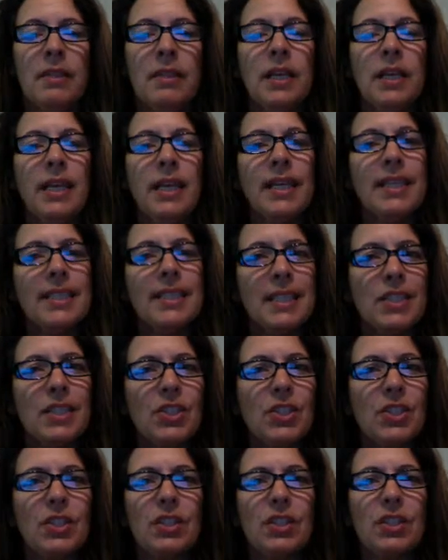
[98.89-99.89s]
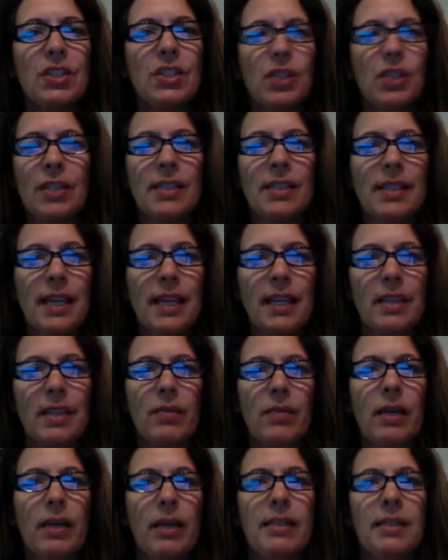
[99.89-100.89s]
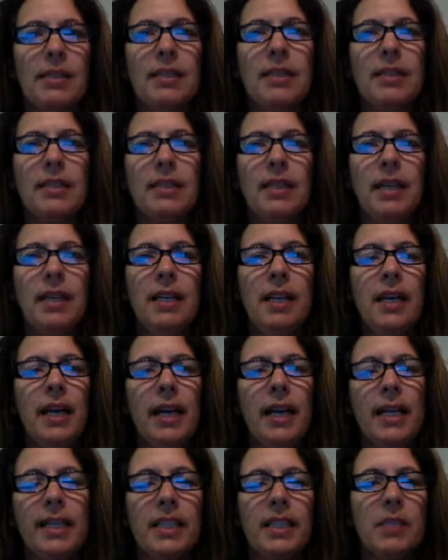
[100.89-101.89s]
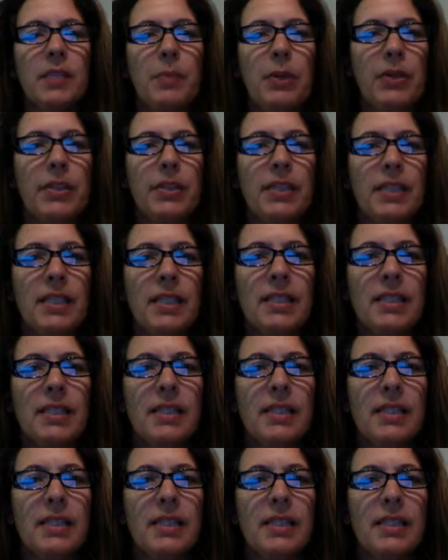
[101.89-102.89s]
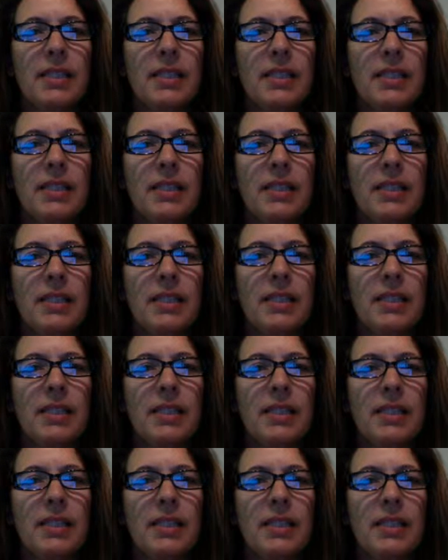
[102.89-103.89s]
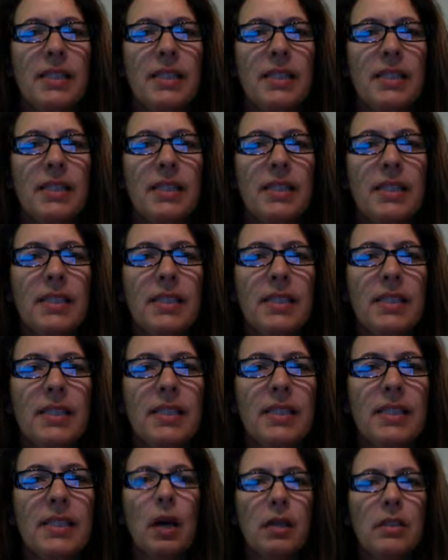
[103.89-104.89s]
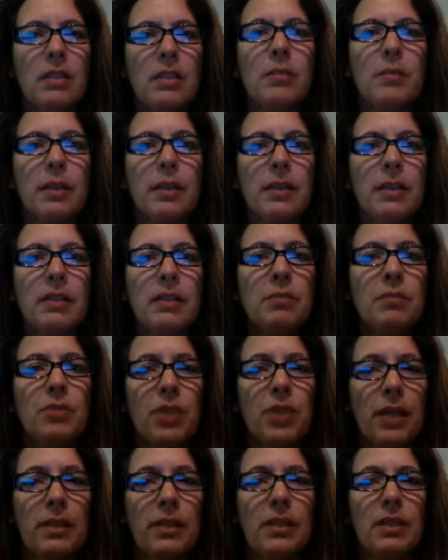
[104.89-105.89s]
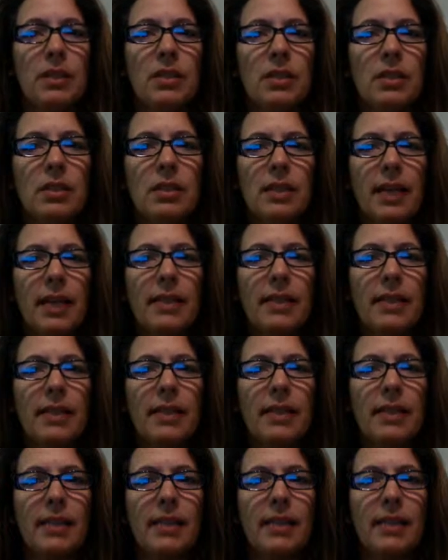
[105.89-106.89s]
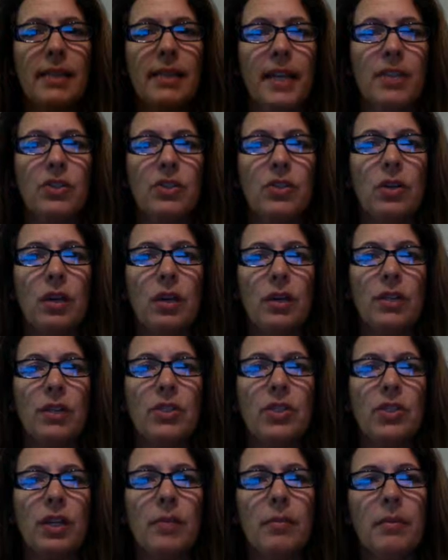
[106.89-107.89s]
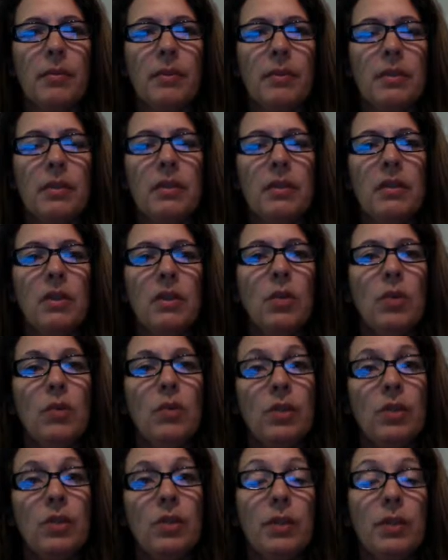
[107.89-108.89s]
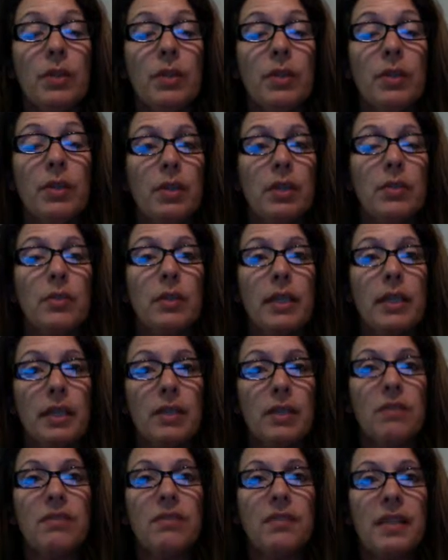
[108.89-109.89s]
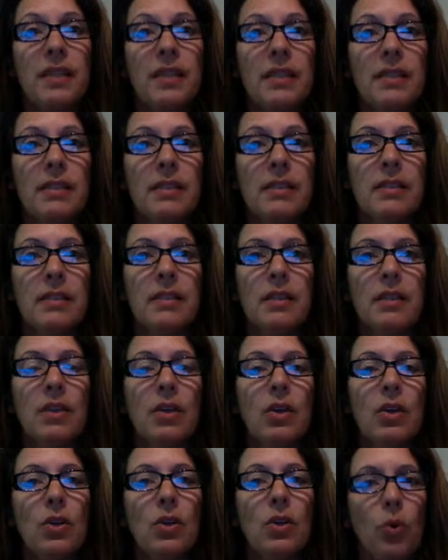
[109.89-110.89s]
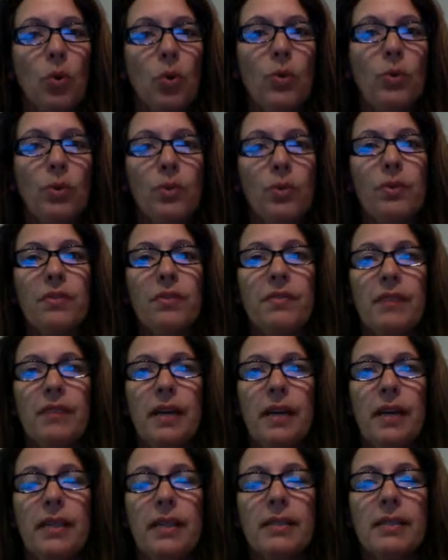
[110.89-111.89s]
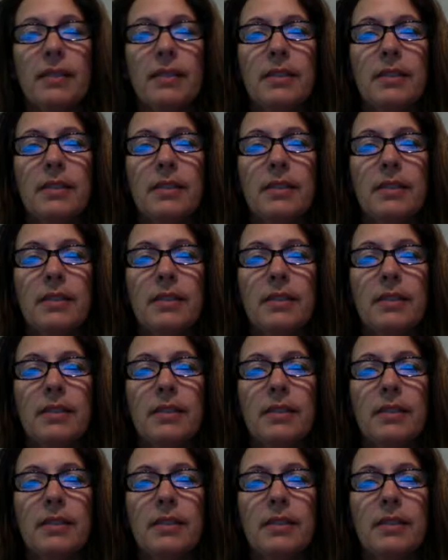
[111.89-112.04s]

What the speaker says: In addition to just getting arrested and experiencing something so traumatic, you will also be subjected to sizable financial hardship, which will include legal fees, court-ordered fines,